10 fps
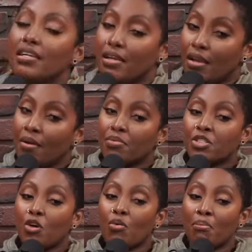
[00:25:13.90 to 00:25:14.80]
Yeah.
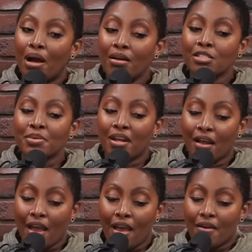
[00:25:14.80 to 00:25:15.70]
So my husband and
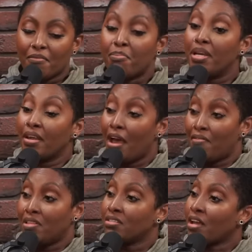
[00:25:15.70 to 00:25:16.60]
I have been
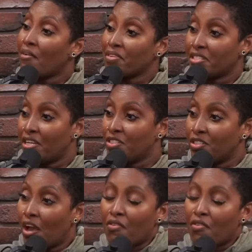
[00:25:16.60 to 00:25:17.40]
having this conversation yeah.